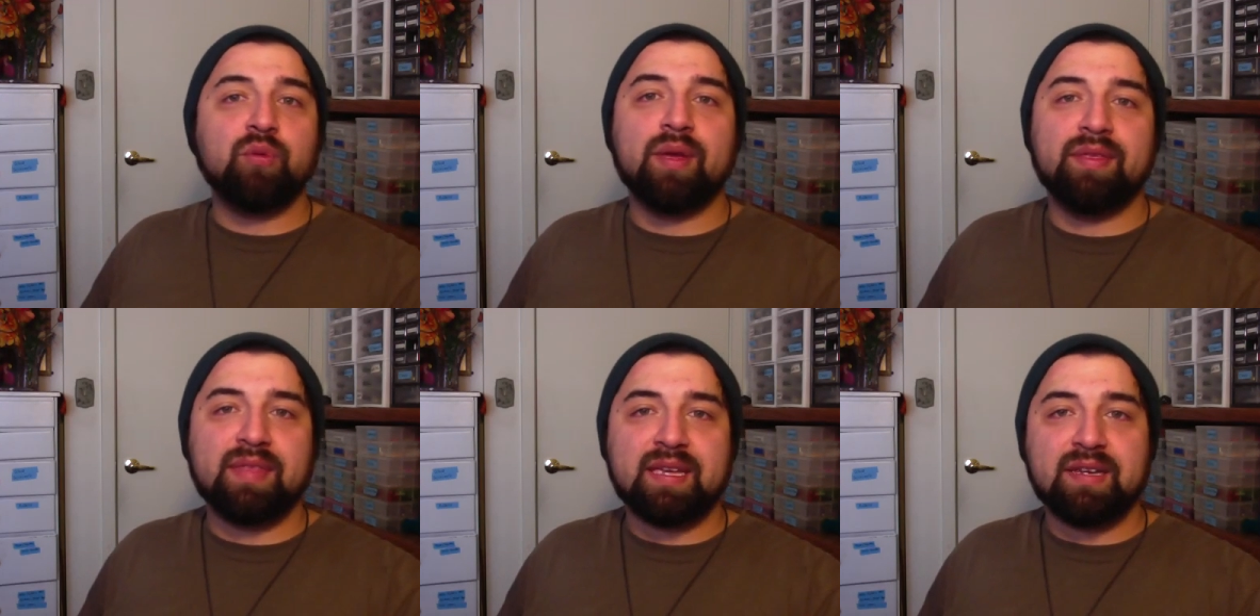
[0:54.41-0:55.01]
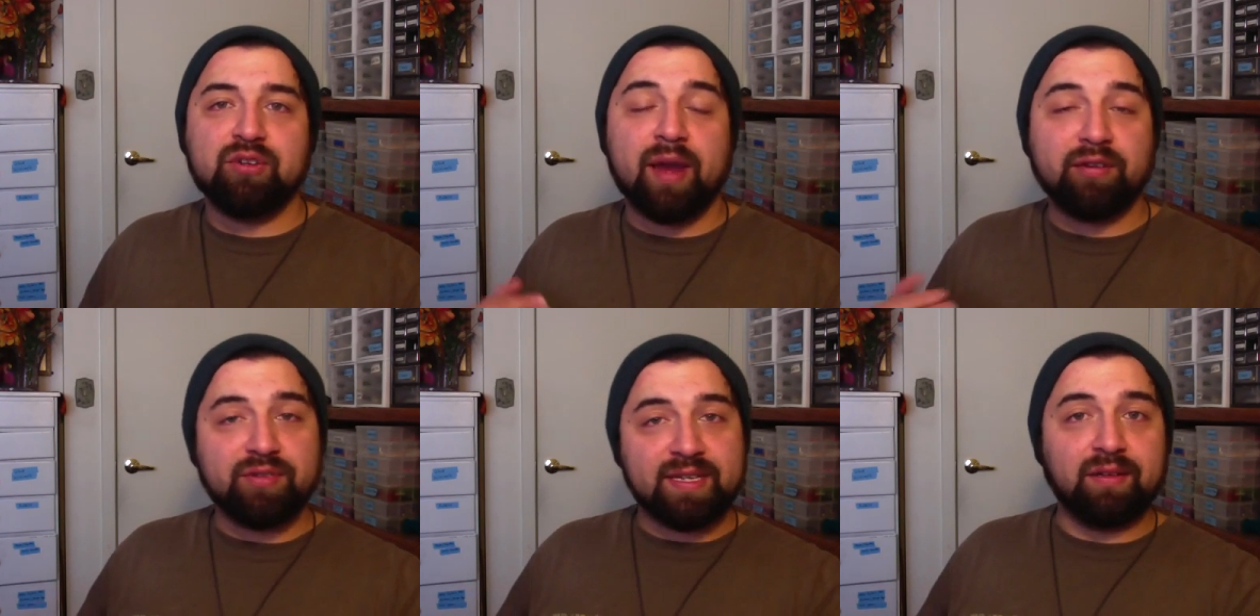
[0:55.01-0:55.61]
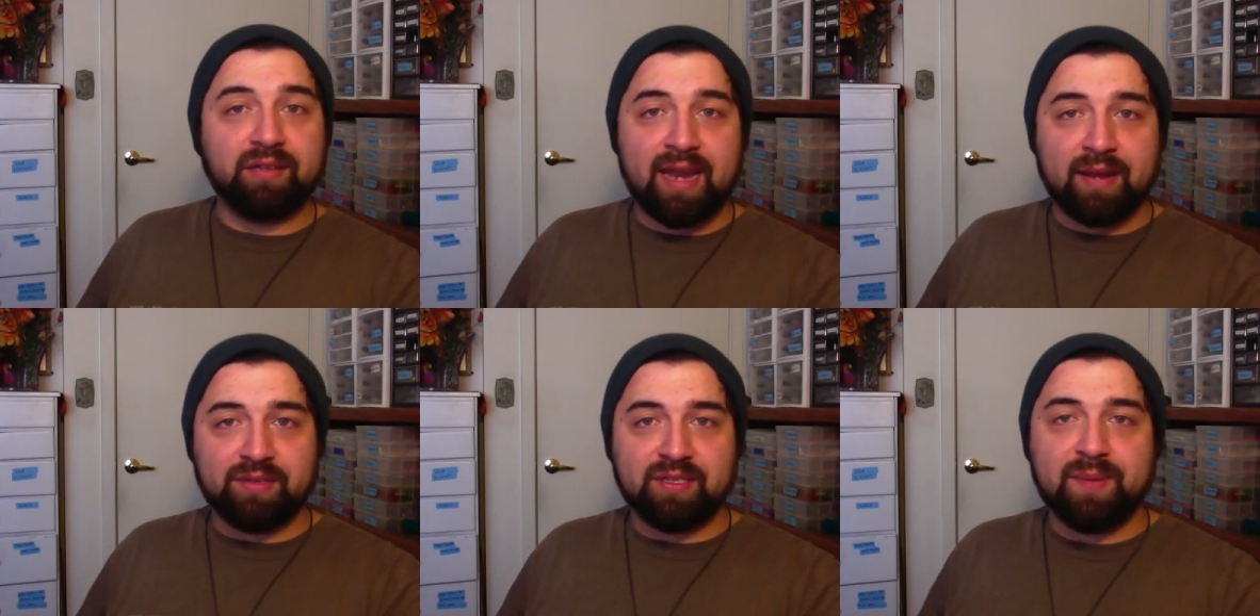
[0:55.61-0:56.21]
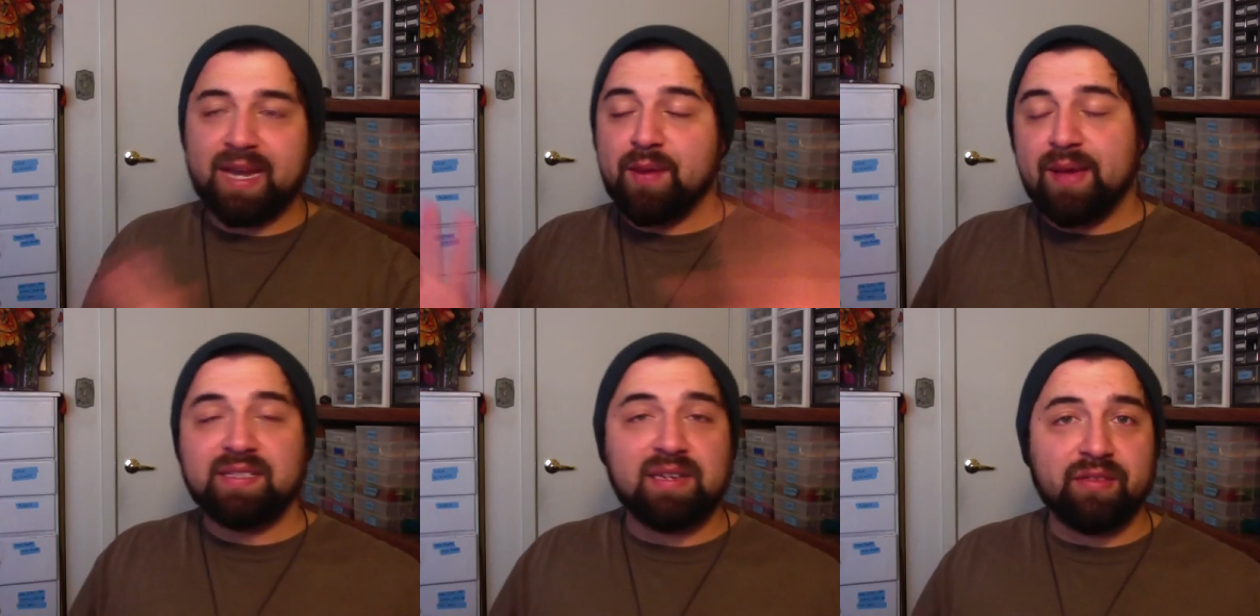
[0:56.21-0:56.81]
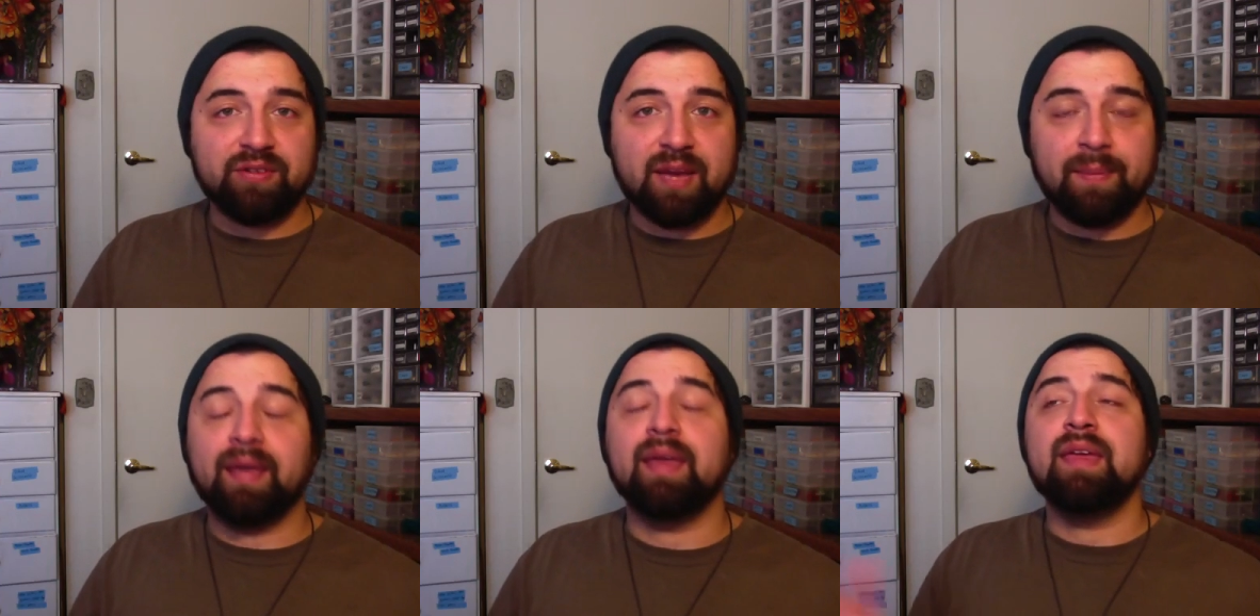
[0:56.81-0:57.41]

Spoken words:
when the Directors Guild announces. But anyway, that's another topic.